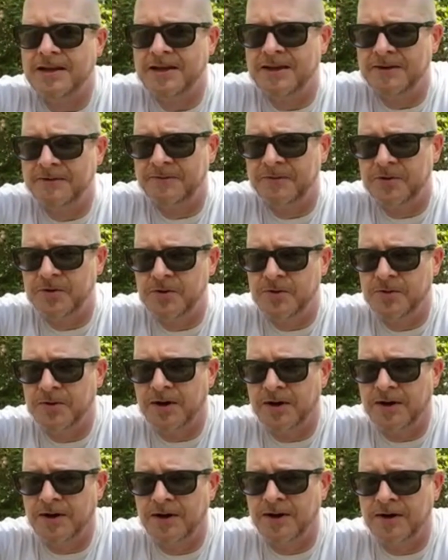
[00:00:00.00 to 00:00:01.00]
If
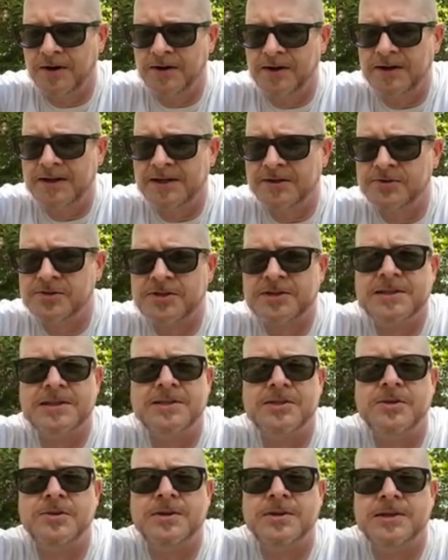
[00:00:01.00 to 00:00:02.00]
you are
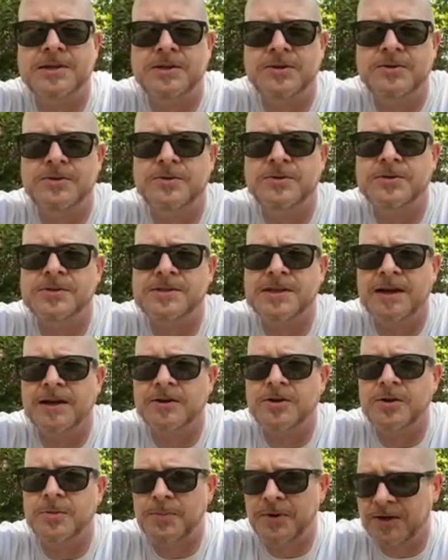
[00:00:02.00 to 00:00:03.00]
interested, you can use
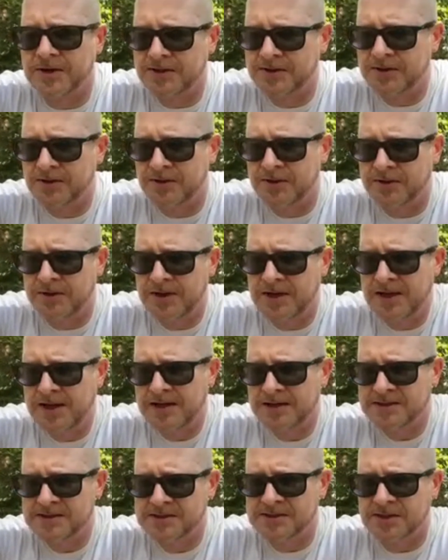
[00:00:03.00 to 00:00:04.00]
uh, coupon code
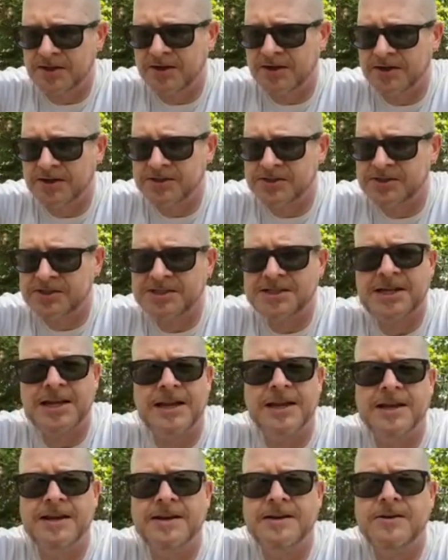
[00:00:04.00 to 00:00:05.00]
SARGE
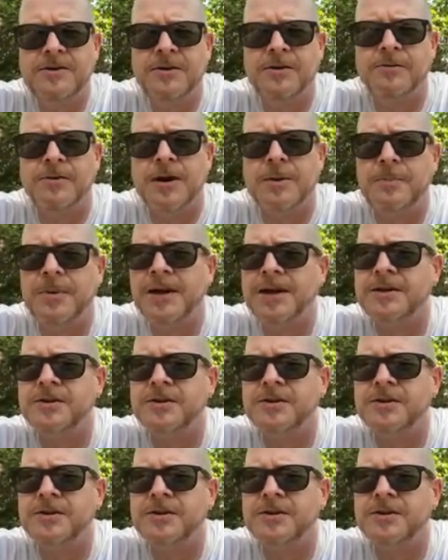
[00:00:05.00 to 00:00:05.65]
ten over at